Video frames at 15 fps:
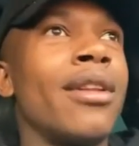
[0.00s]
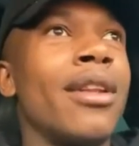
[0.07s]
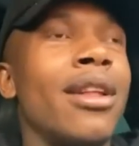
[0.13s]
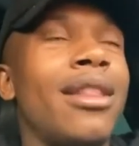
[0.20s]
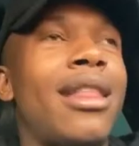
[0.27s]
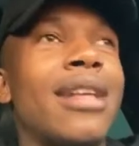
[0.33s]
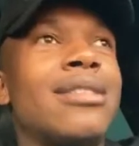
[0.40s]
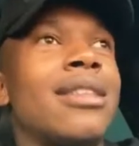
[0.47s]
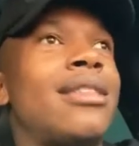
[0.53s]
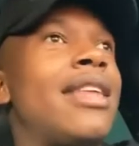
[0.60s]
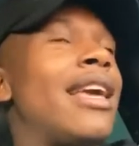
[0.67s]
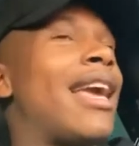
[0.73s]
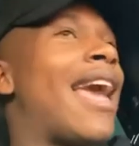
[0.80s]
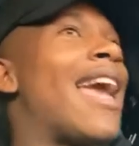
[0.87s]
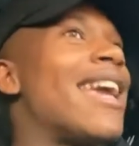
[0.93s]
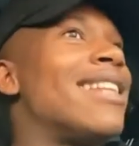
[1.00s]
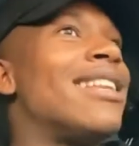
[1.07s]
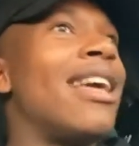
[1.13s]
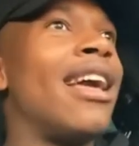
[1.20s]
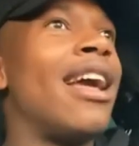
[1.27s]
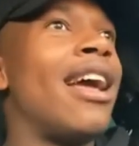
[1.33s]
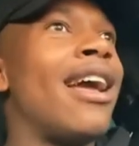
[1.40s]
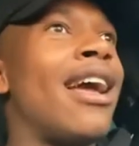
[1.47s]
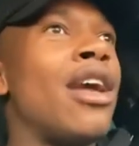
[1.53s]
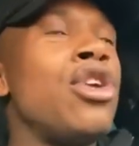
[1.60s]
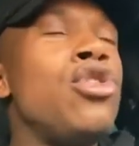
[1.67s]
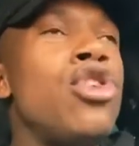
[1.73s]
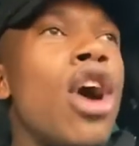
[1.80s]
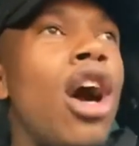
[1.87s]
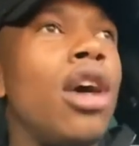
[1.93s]
That's the thing. Hate,
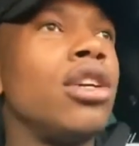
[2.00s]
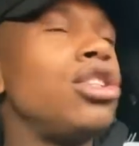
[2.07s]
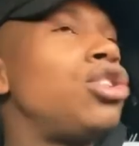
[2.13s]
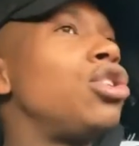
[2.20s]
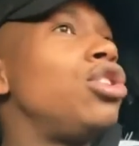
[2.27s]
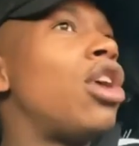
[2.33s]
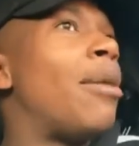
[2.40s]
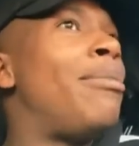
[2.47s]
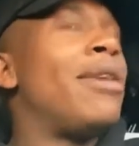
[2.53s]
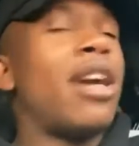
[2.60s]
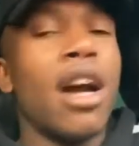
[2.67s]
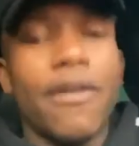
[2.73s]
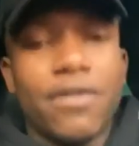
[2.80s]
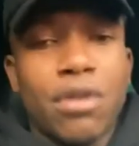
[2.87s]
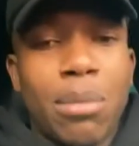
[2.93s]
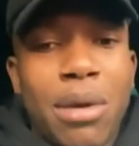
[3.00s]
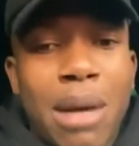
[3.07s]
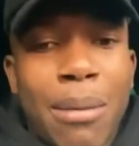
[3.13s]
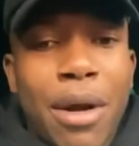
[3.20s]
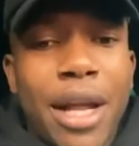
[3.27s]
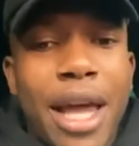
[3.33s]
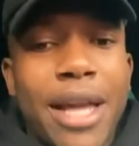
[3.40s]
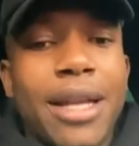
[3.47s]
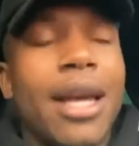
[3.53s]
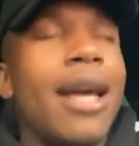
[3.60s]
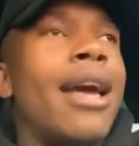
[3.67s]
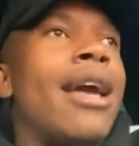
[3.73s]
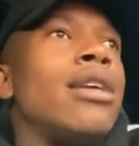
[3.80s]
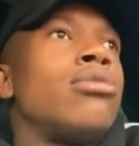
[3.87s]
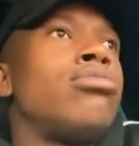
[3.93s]
y'all should not be comfortable about hate.
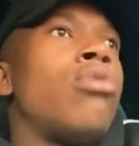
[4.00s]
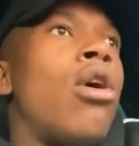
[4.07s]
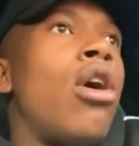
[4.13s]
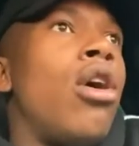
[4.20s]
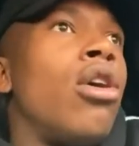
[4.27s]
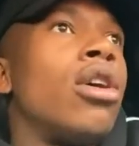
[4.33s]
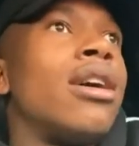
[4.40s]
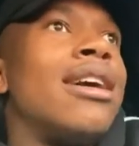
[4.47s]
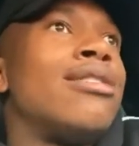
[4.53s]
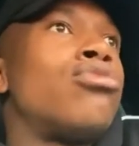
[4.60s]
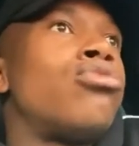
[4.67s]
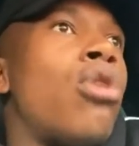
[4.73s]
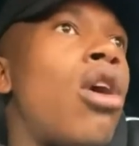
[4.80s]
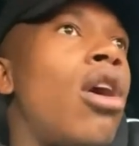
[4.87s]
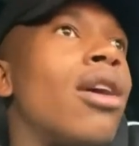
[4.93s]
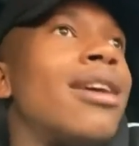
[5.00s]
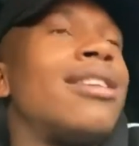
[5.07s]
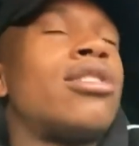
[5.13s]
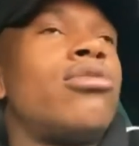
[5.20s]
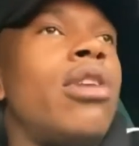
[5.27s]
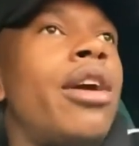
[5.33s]
It's wrong. It's wrong. It's not